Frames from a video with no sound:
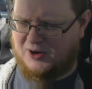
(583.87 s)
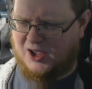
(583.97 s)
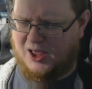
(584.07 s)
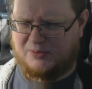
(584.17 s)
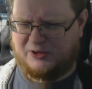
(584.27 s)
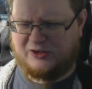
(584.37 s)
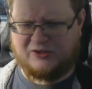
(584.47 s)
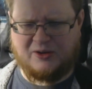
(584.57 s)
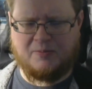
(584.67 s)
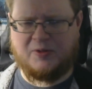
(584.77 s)
probably
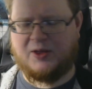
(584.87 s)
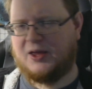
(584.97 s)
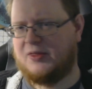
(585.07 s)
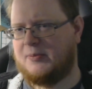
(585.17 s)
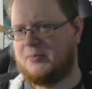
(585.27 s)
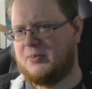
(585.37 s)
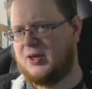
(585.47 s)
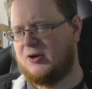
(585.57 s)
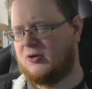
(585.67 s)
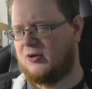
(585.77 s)
something in the
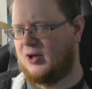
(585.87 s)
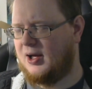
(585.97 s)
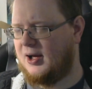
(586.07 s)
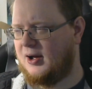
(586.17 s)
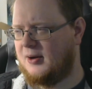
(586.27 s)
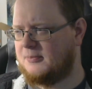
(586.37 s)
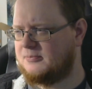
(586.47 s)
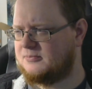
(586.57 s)
middle.